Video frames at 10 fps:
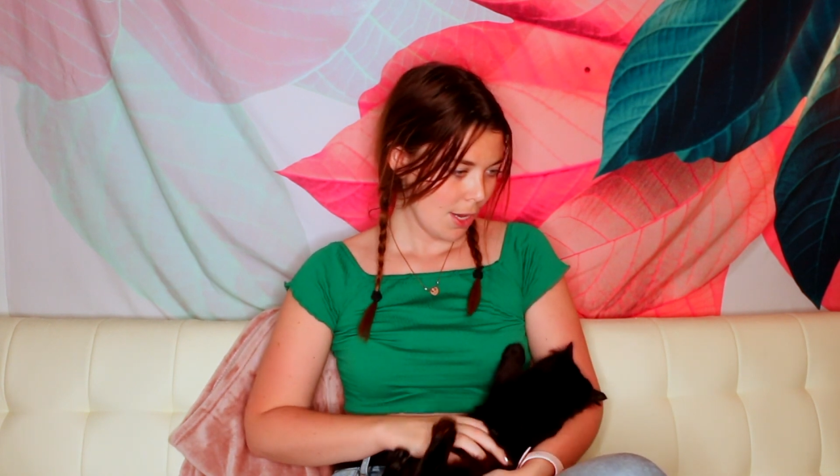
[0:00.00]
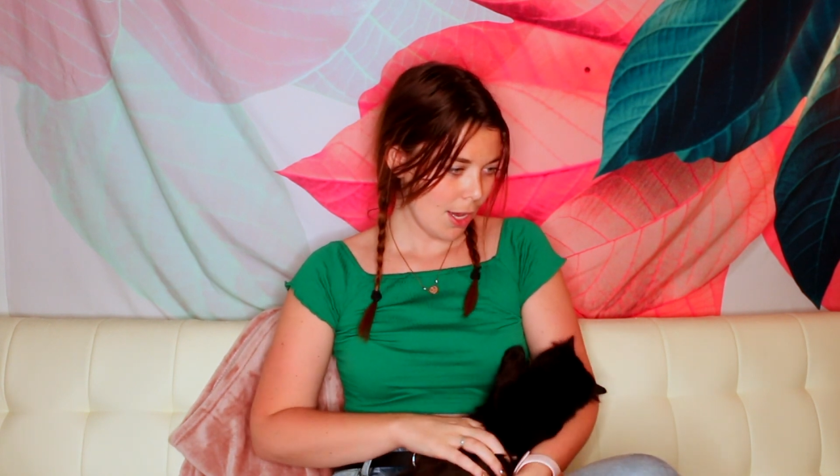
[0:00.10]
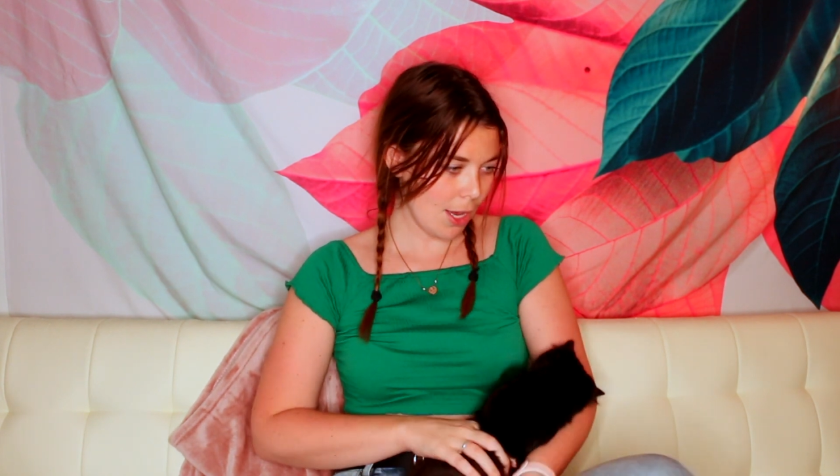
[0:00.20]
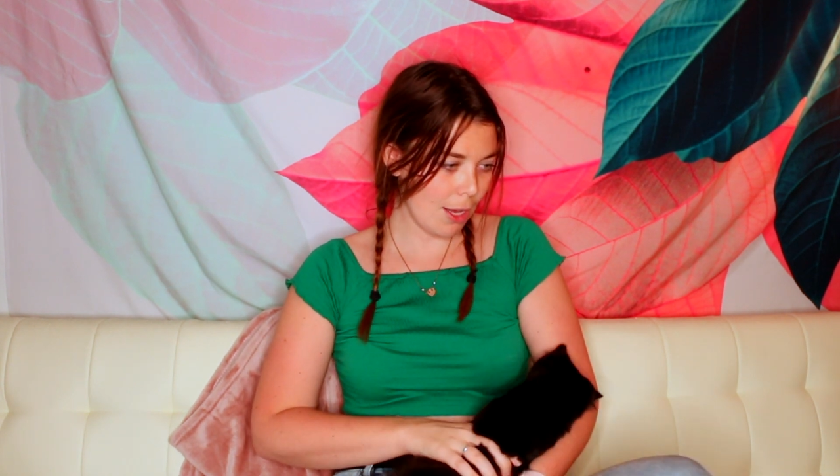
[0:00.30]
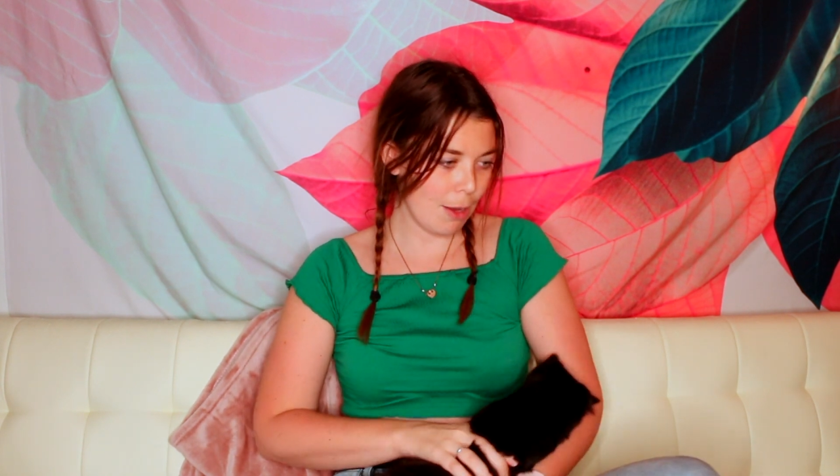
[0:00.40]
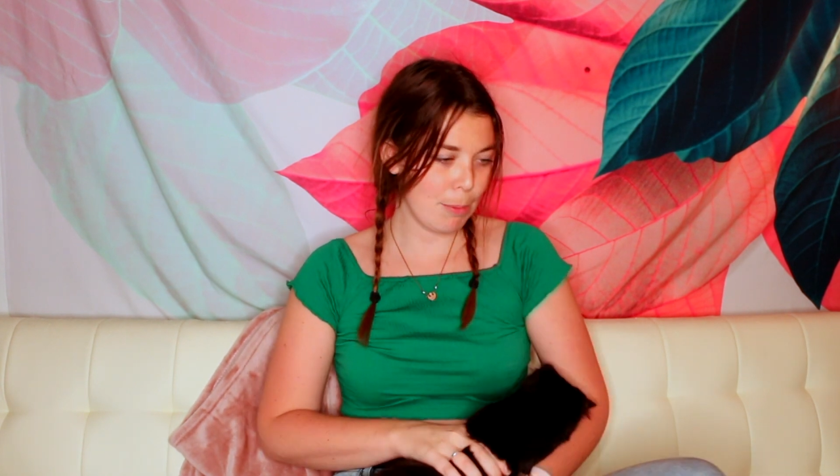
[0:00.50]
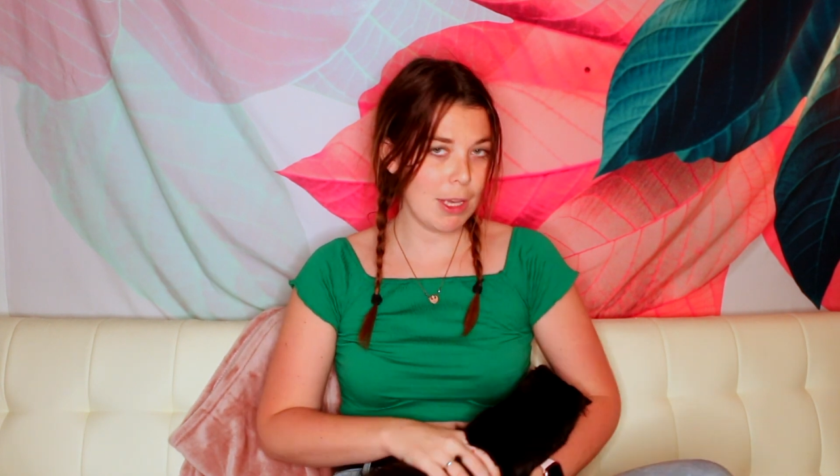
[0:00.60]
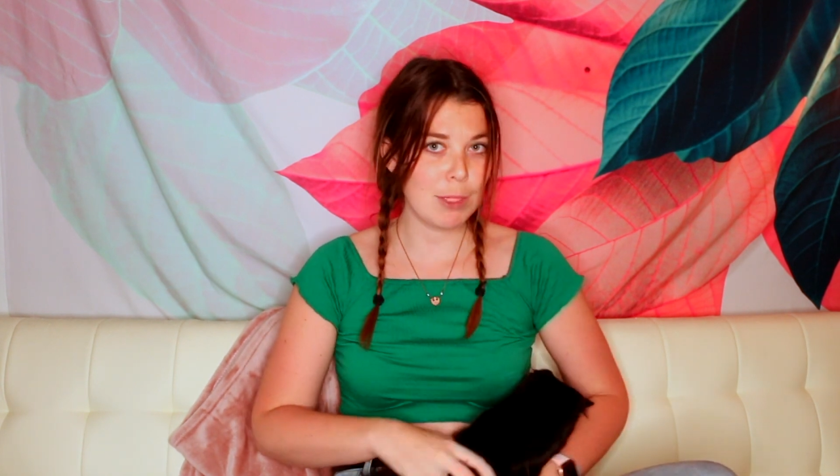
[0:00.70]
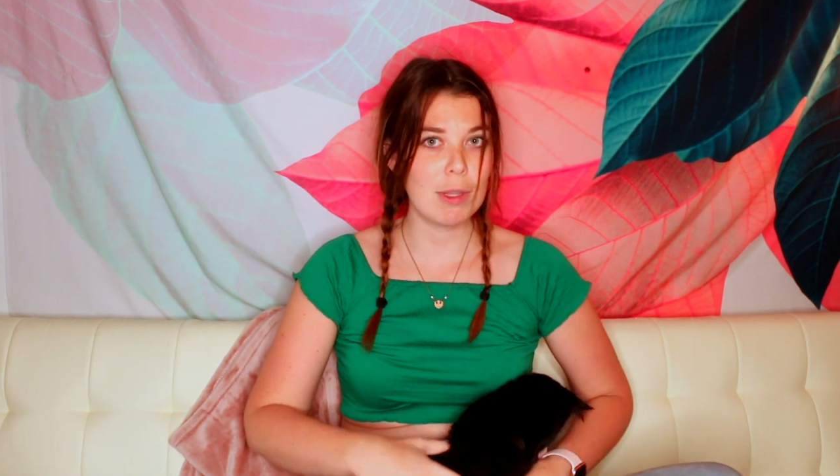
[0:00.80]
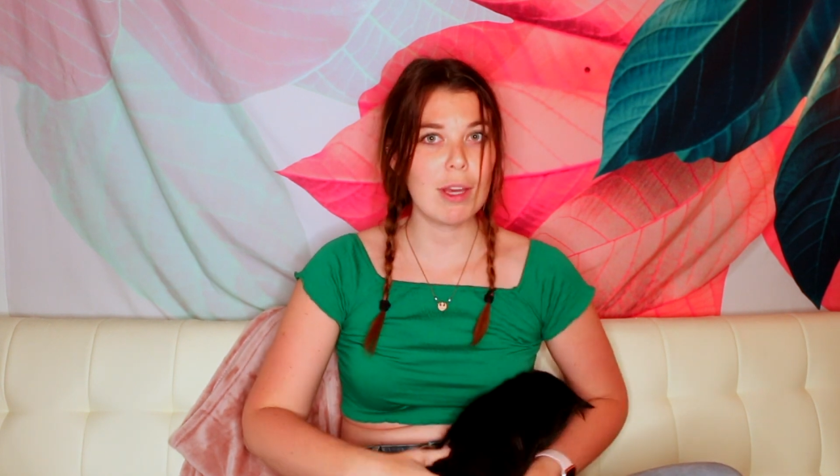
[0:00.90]

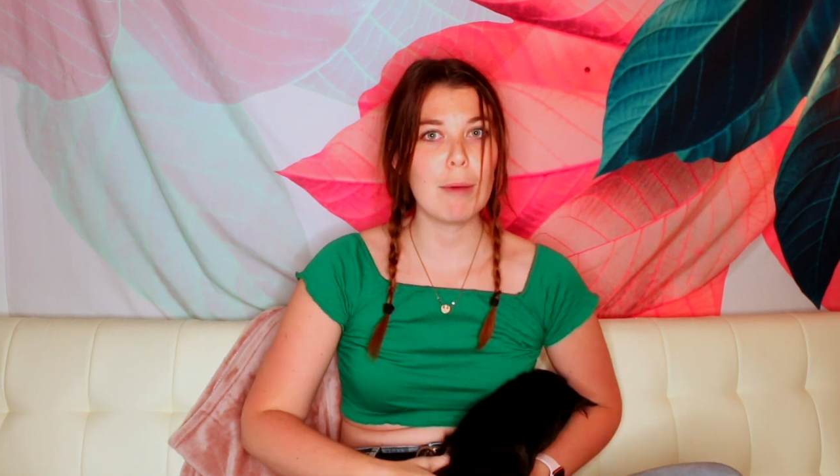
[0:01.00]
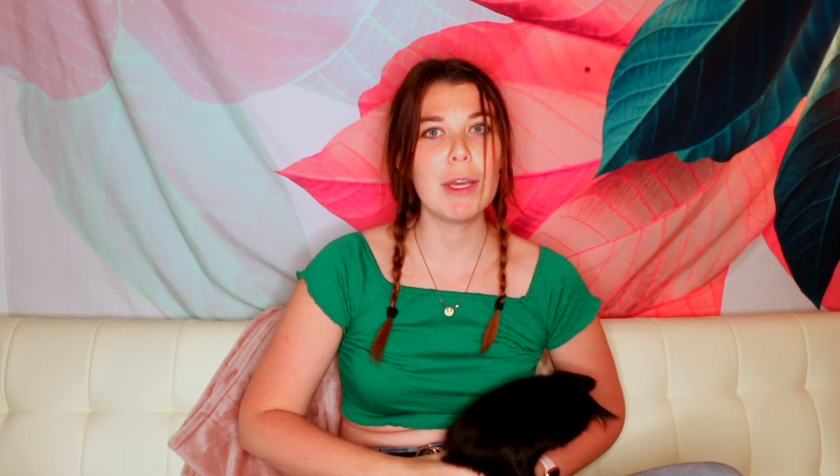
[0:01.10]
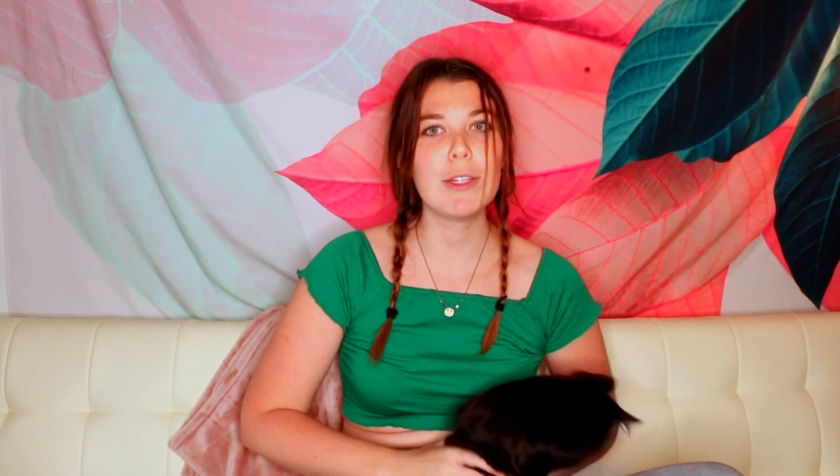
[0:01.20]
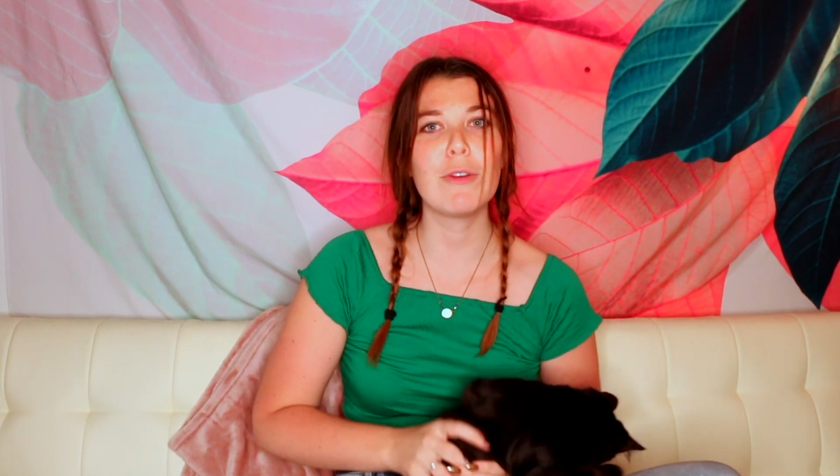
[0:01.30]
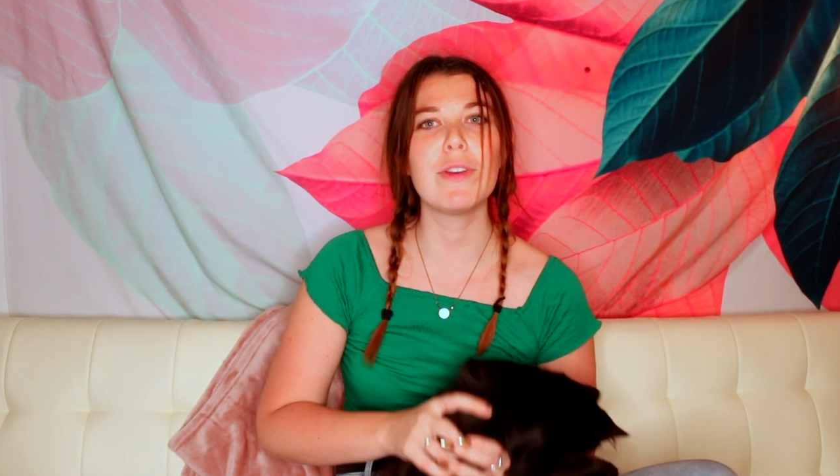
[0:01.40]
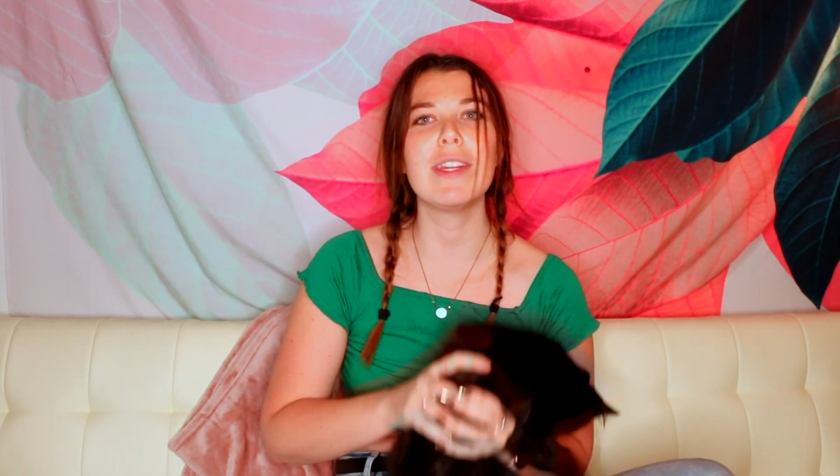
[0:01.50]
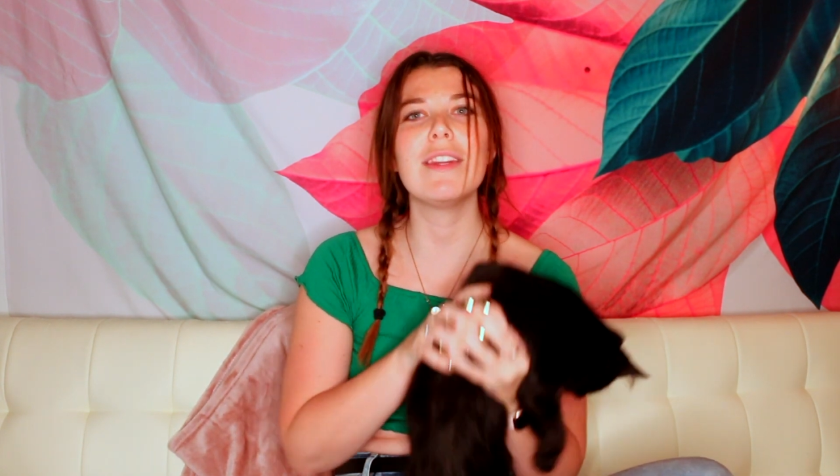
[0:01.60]
because we thought Beethoven